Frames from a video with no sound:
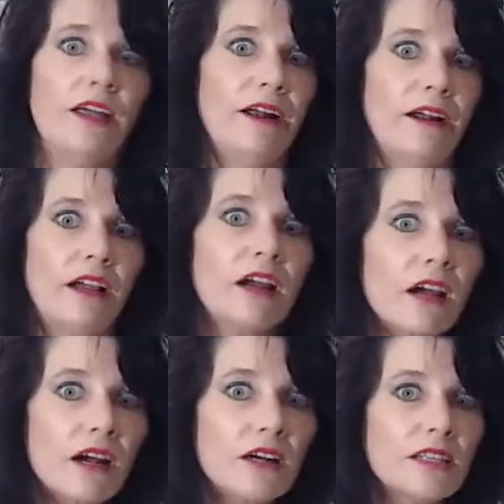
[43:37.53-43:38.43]

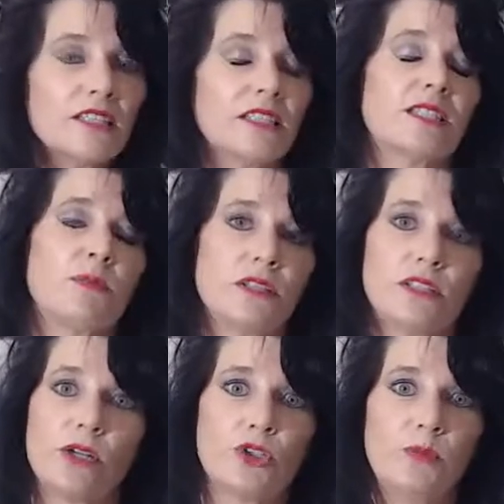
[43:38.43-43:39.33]
Hello, it's a
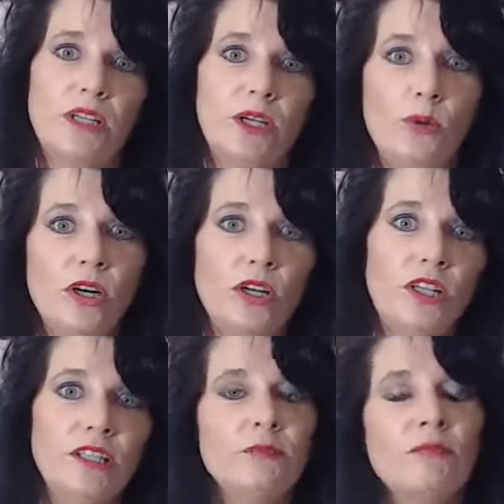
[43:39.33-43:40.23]
social media
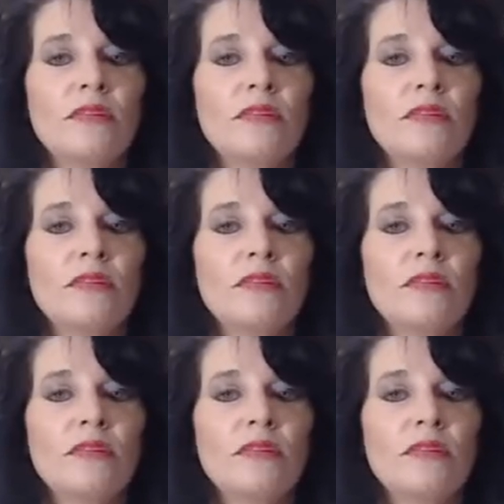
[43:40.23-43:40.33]
world.